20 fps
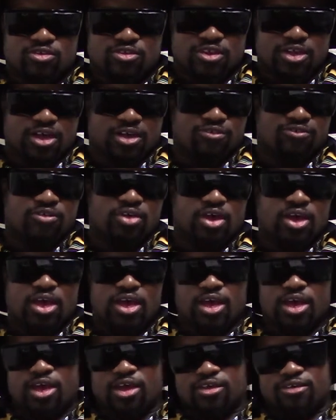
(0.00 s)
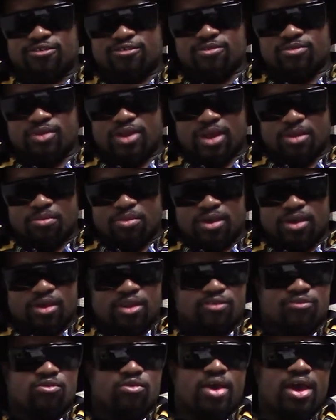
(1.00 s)
stuff and see what I mean.
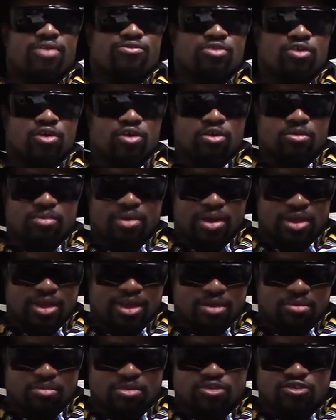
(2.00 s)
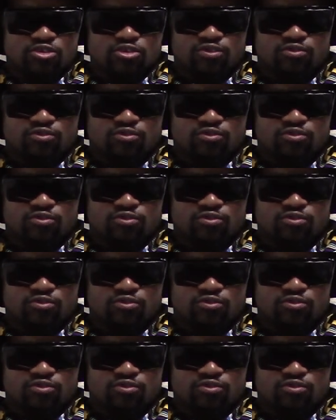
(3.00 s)
If you haven't heard about him, but you're